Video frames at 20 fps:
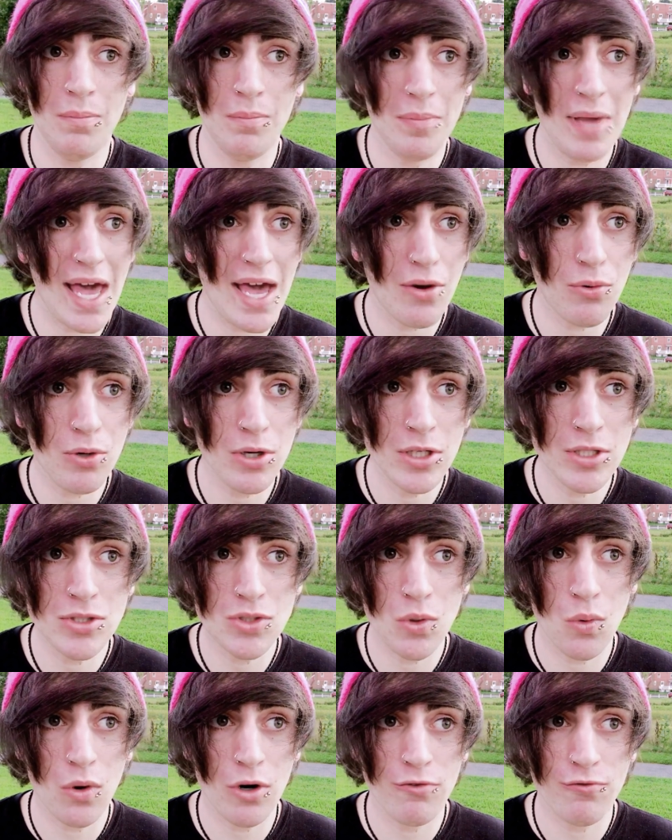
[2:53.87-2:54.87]

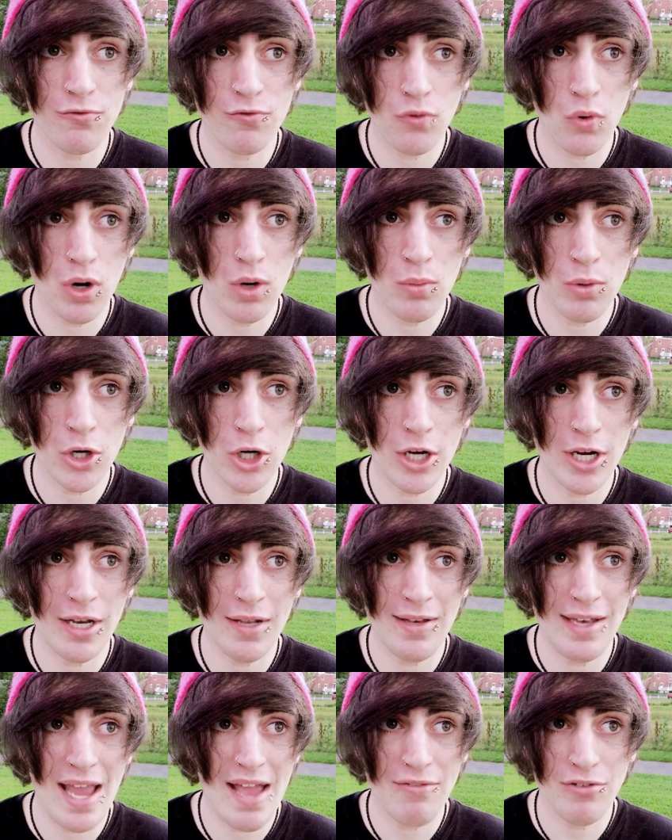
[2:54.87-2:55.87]
backwards or forward
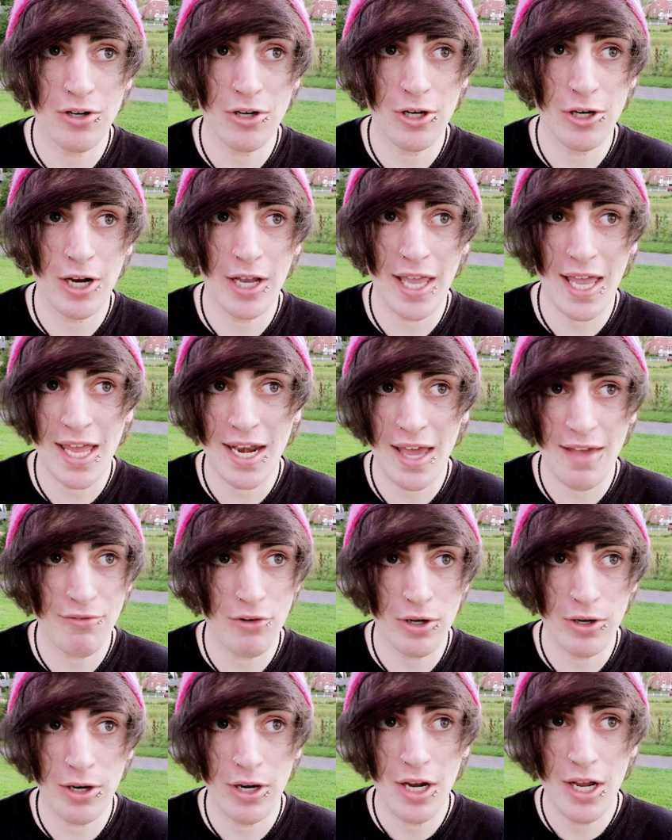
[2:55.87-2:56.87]
and never again
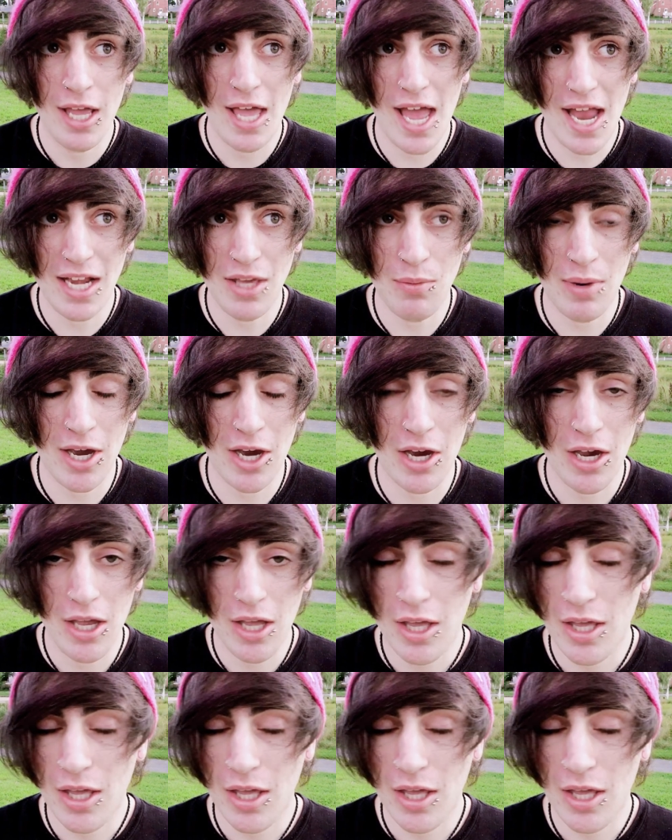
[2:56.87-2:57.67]
ever anywhere.